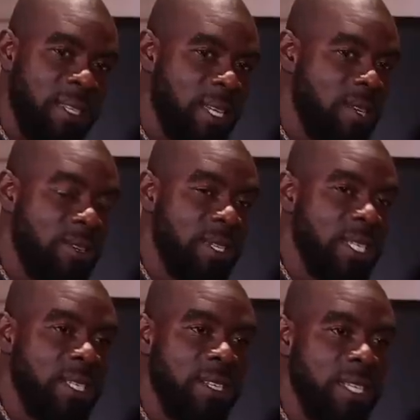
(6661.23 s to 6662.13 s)
You know,
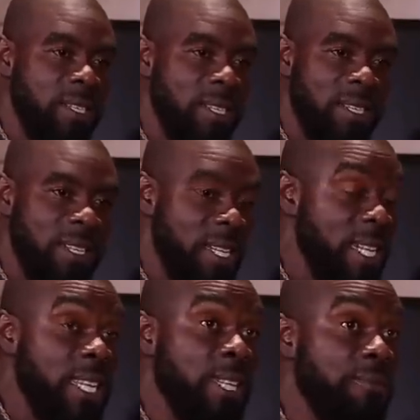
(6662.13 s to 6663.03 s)
it it it,
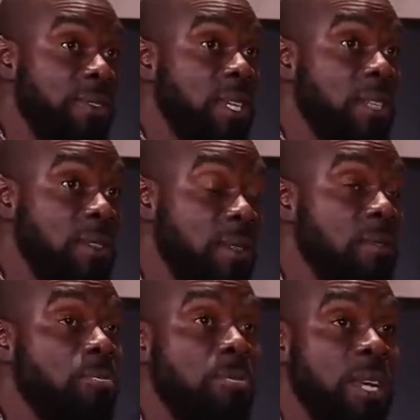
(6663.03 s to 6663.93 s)
it need for
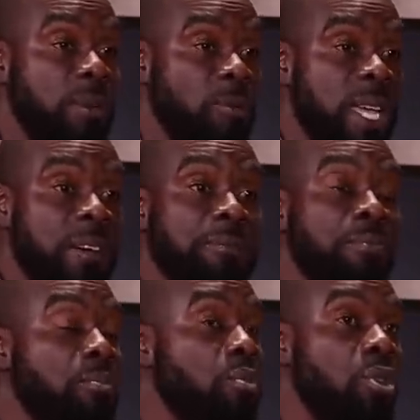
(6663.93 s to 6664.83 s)
we we have
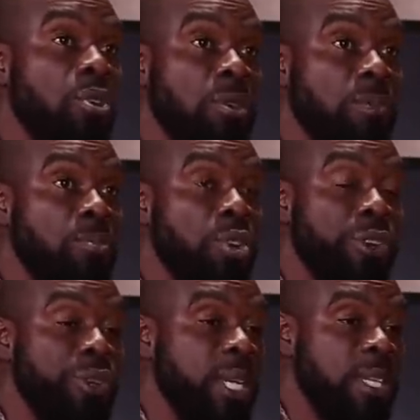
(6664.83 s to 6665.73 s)
more more
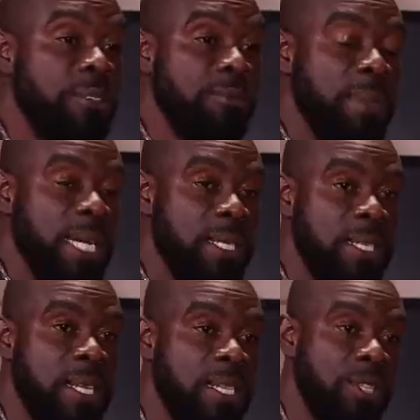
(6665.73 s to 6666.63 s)
creative
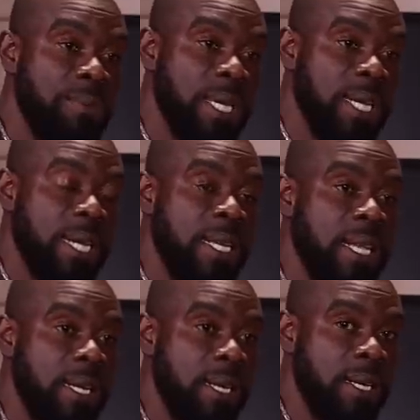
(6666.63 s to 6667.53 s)
minds in Jamaica
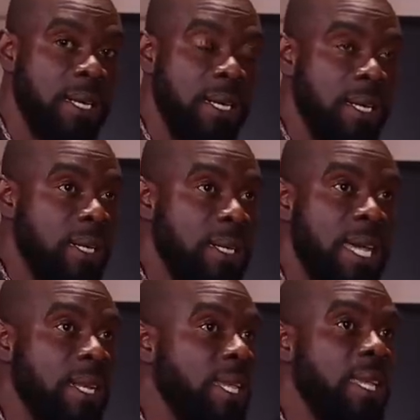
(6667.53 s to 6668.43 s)
than
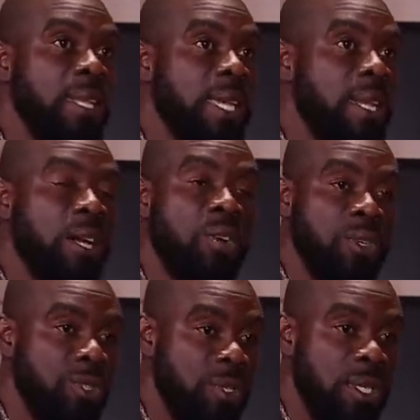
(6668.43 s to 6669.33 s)
than any other
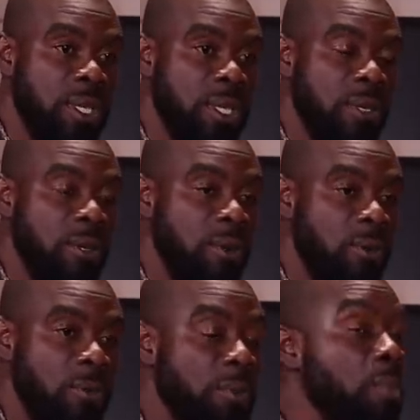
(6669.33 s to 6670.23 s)
country. Yes.
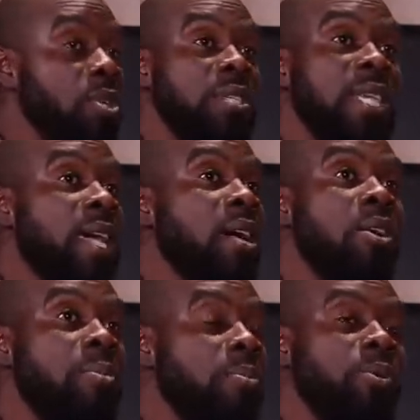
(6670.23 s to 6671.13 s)
We most can
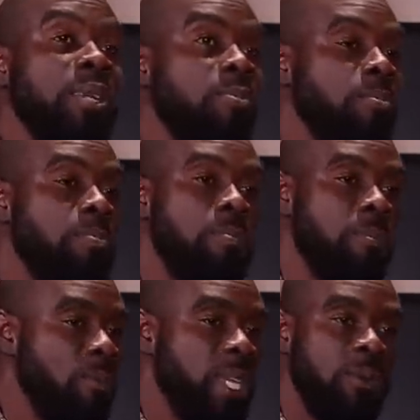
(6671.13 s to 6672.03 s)
come up with
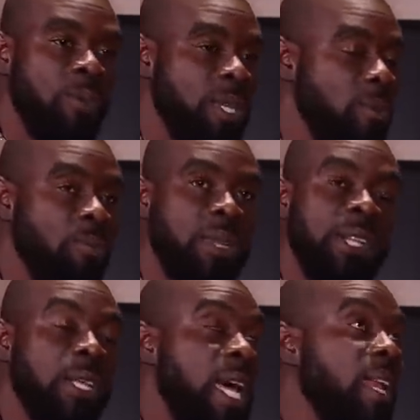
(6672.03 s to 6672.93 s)
with with,
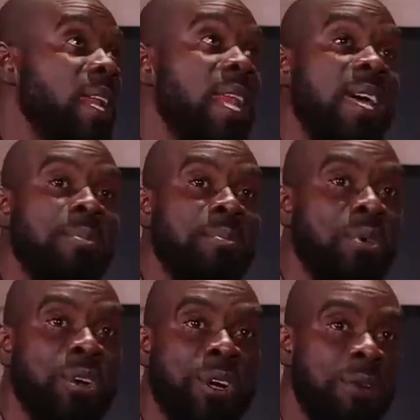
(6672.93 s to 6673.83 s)
with a lot um,
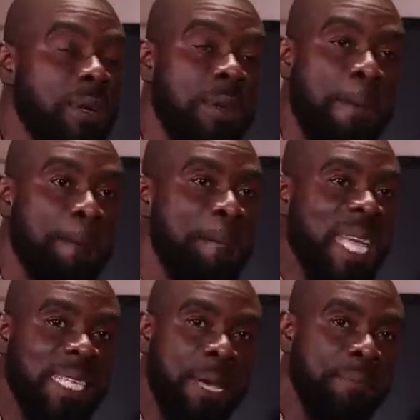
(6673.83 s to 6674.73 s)
more
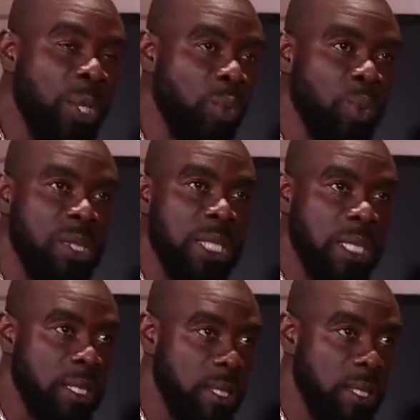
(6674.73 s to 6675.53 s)
better music.